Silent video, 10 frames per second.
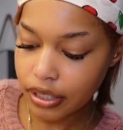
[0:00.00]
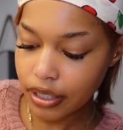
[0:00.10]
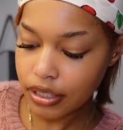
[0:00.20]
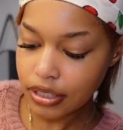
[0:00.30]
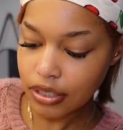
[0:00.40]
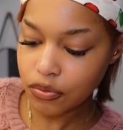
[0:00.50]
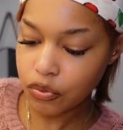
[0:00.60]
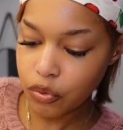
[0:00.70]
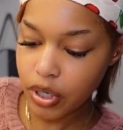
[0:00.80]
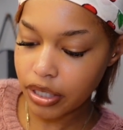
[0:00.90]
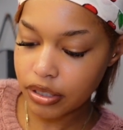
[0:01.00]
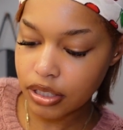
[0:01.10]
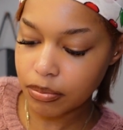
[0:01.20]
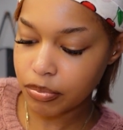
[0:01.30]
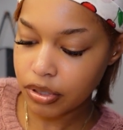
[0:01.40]
nice and
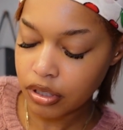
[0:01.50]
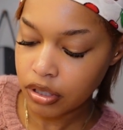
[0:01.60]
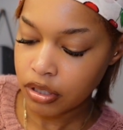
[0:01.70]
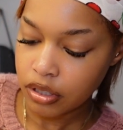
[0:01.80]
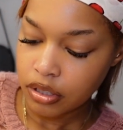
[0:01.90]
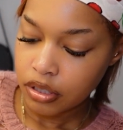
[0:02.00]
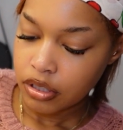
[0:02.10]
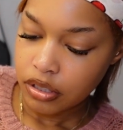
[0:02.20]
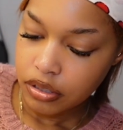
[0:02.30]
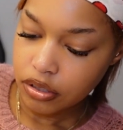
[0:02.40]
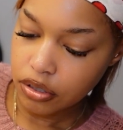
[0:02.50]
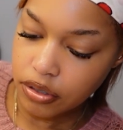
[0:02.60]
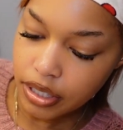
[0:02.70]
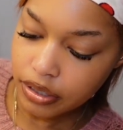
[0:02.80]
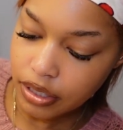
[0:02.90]
whisked
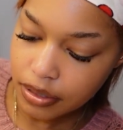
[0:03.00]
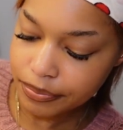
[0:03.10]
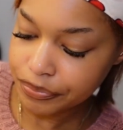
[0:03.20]
correctly.